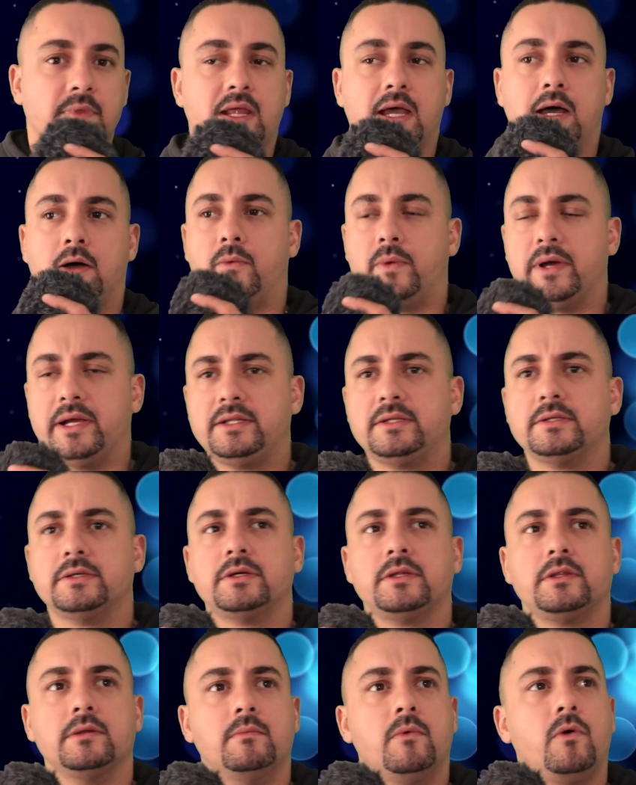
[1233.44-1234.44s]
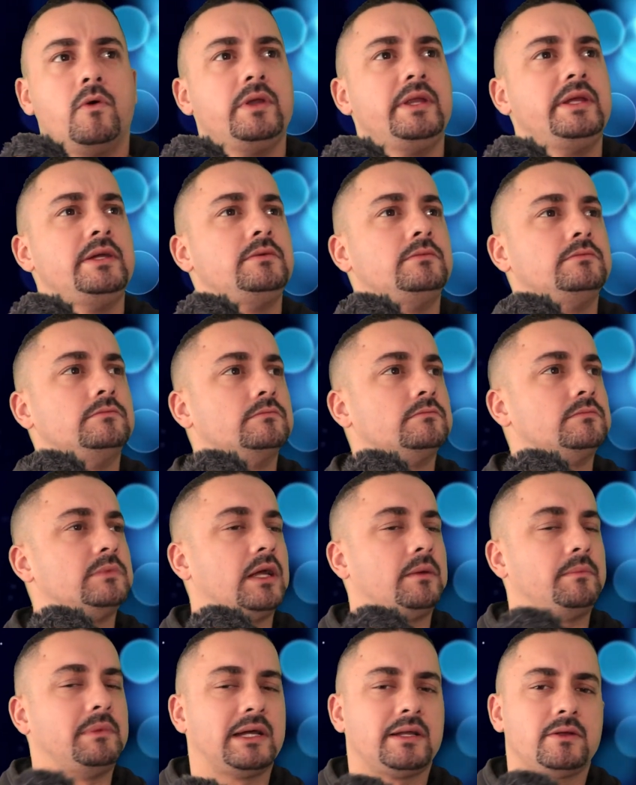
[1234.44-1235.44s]
I wait the morning,
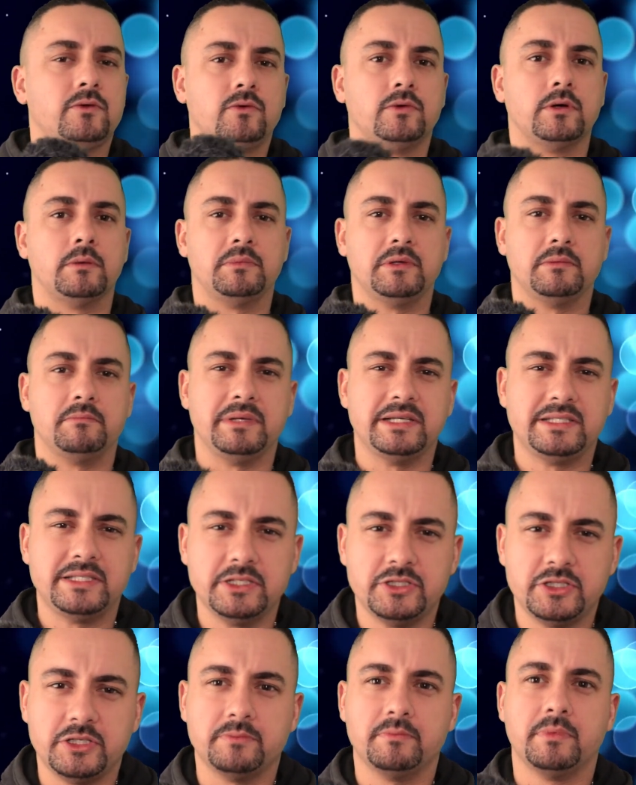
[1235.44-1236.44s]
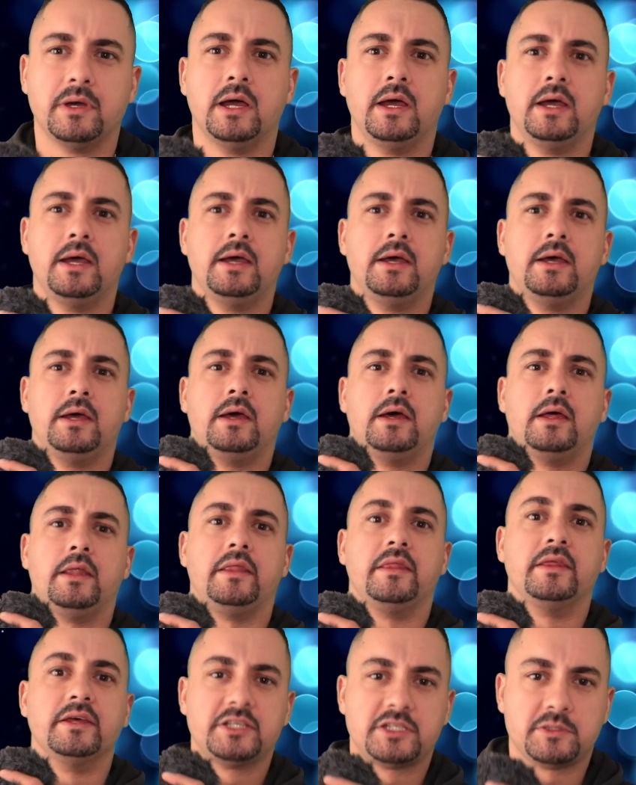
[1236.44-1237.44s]
and I'm like, cool, I'm gonna message him
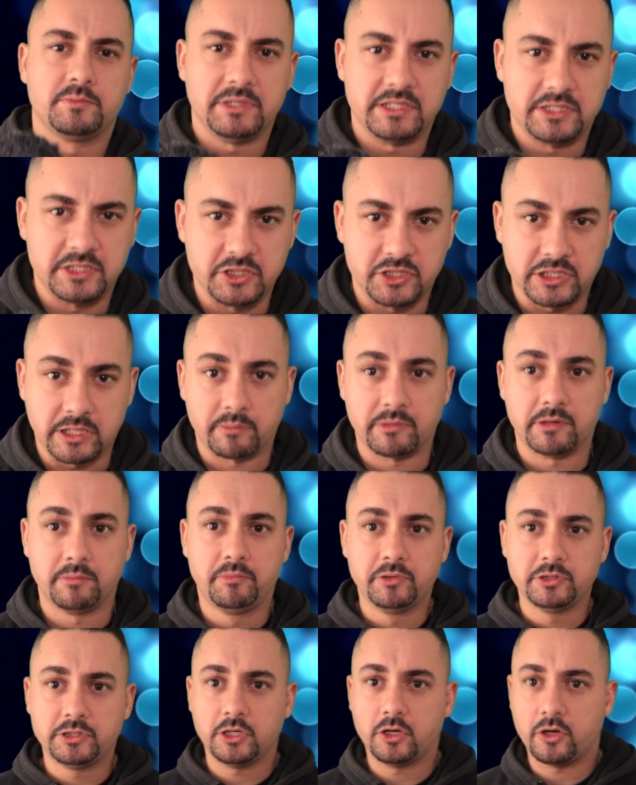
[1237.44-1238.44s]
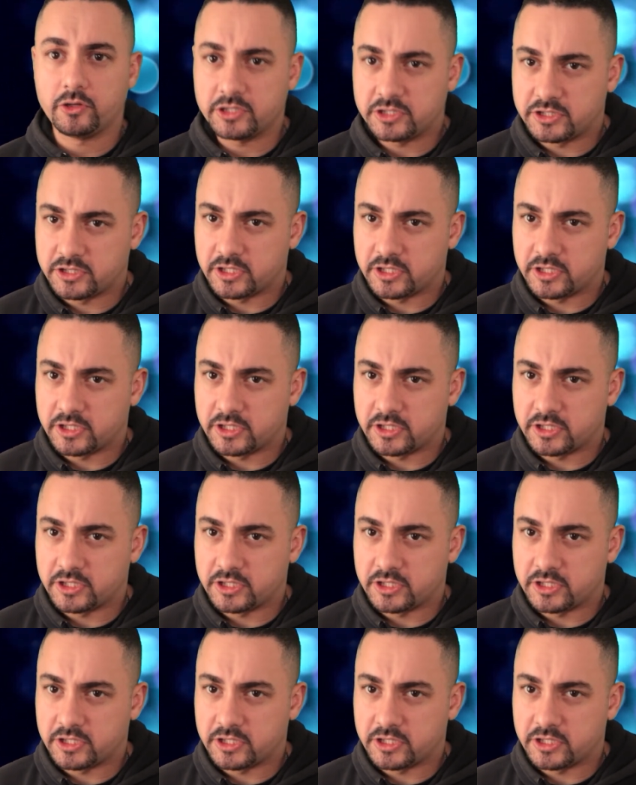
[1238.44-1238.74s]
this message. I'm gonna put it on the